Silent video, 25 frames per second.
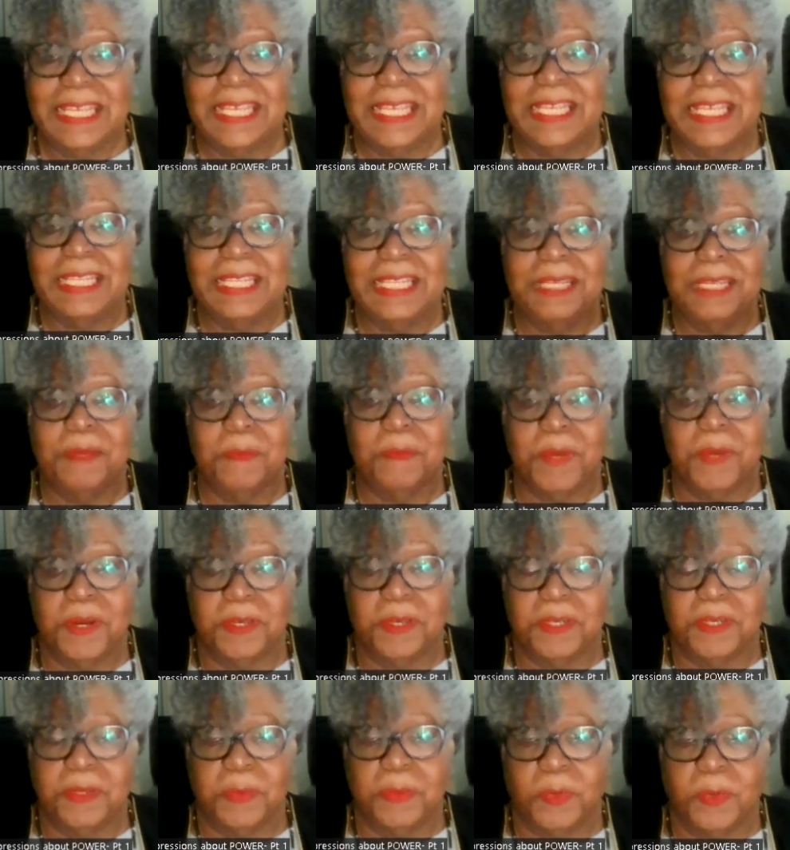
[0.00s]
in the
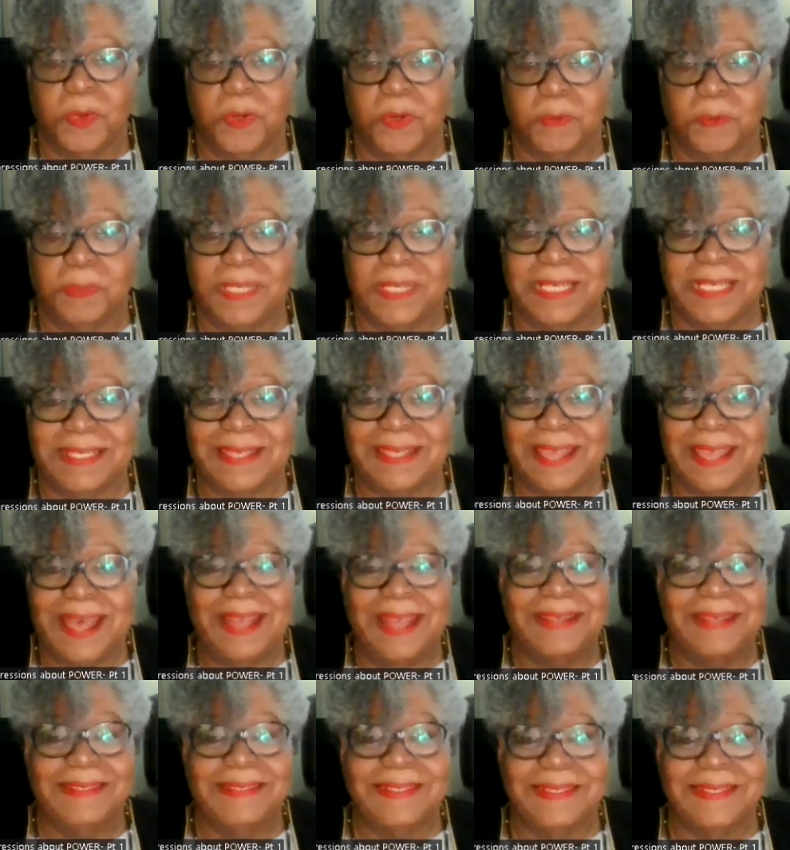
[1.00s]
American workplace
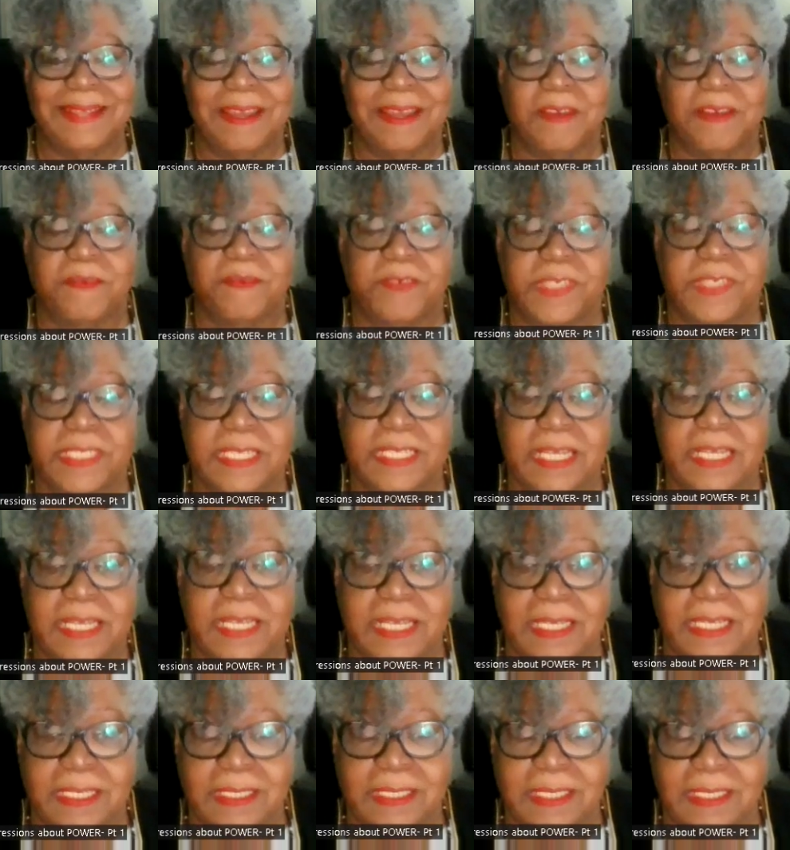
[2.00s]
and in
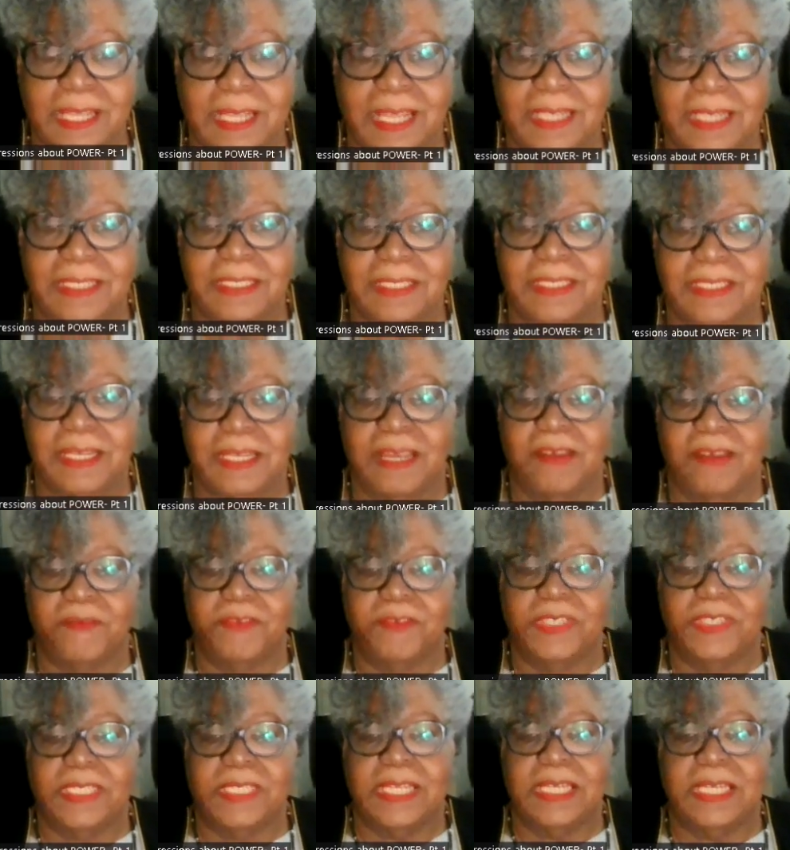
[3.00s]
everyday
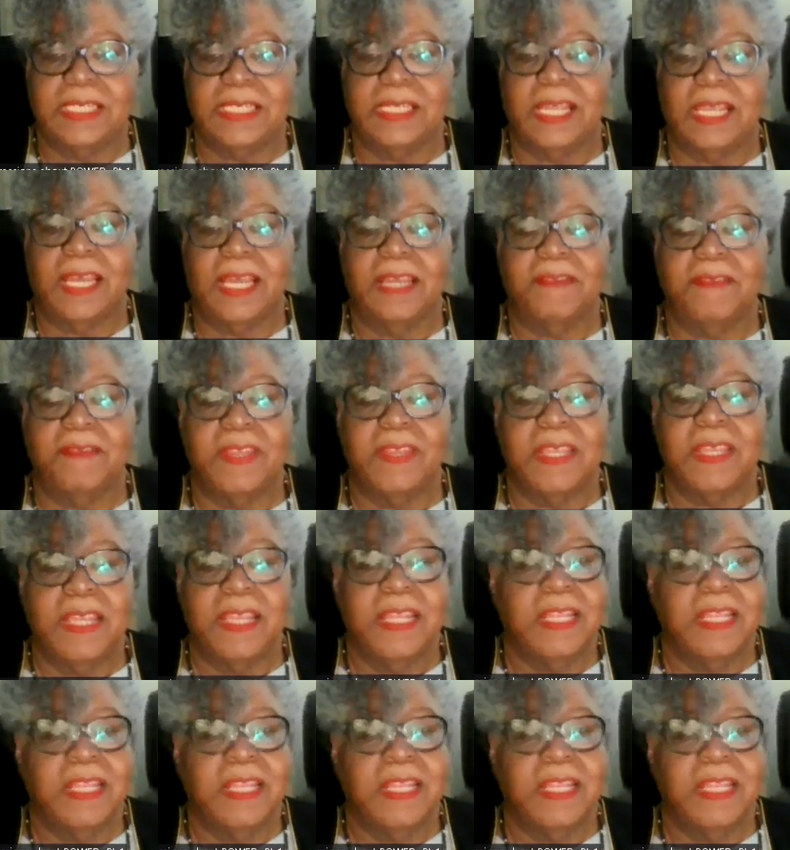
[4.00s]
life.